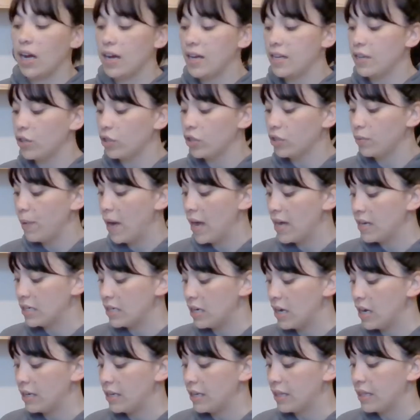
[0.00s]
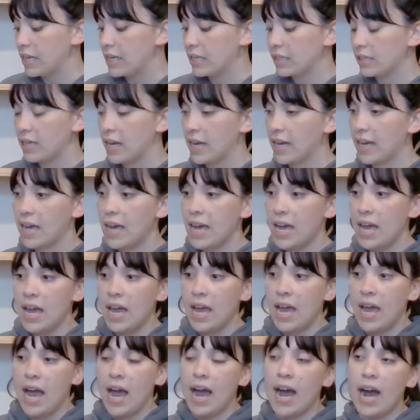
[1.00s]
It'll depend on things like
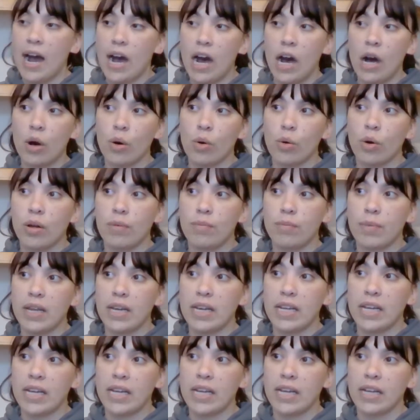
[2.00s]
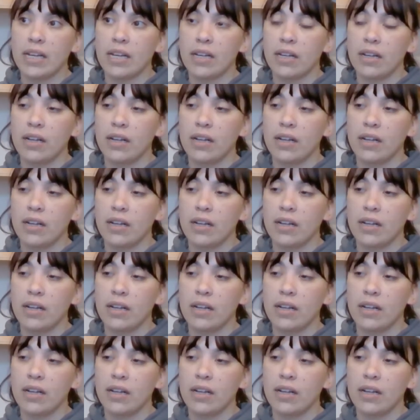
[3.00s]
how many